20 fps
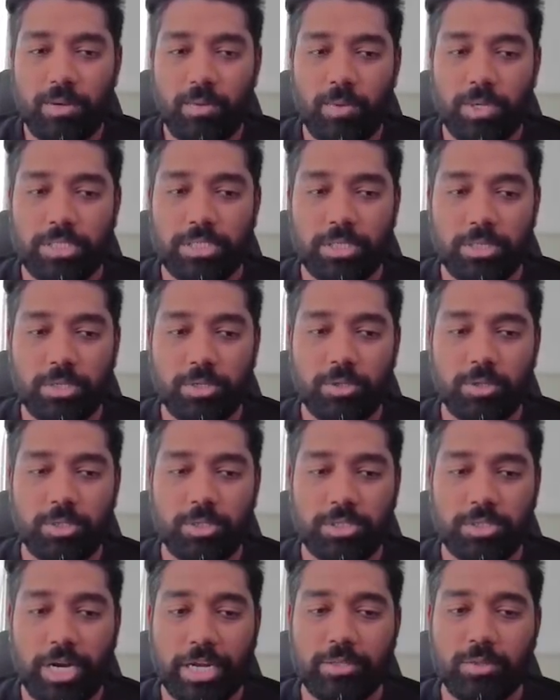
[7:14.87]
What is he going to do?
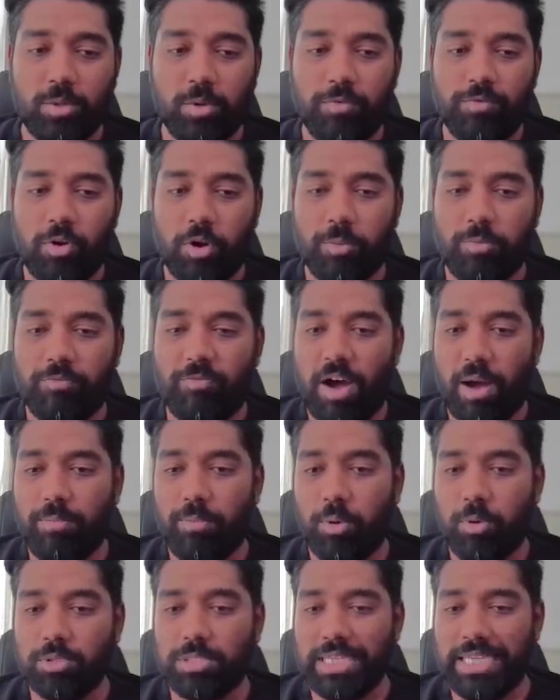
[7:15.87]
He's trying to look for a far
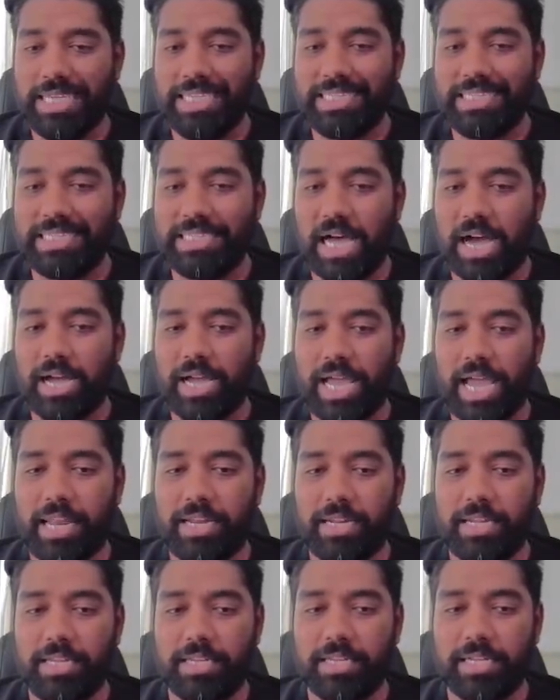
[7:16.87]
post. Isak
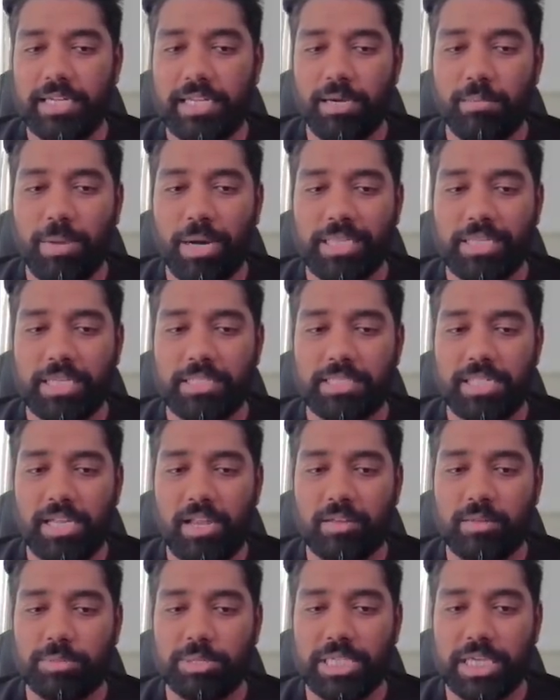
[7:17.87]
headed it clear, but they still
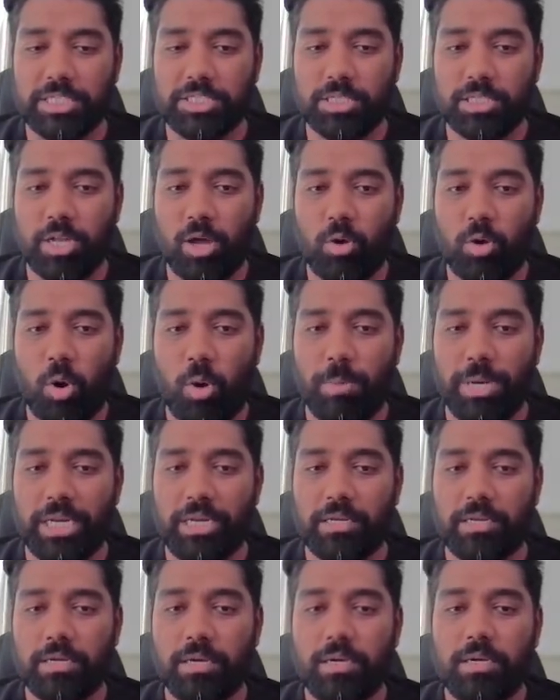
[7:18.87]
had the possession. Now, Coleman.